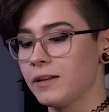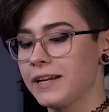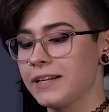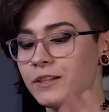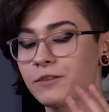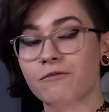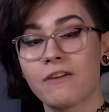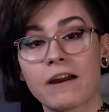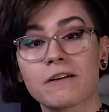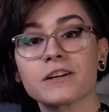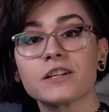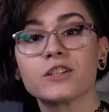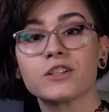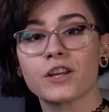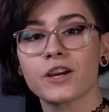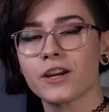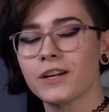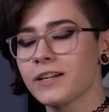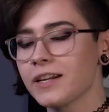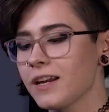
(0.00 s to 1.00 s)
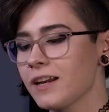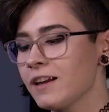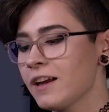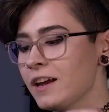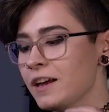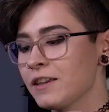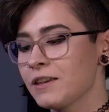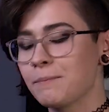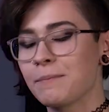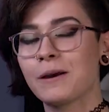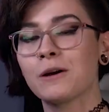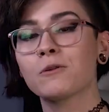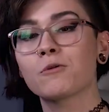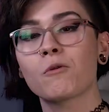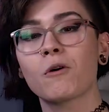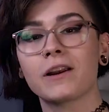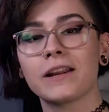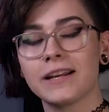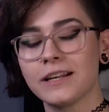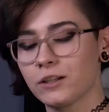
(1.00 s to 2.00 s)
It's very sturdy, the build
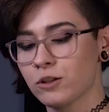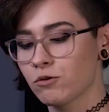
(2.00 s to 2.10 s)
quality is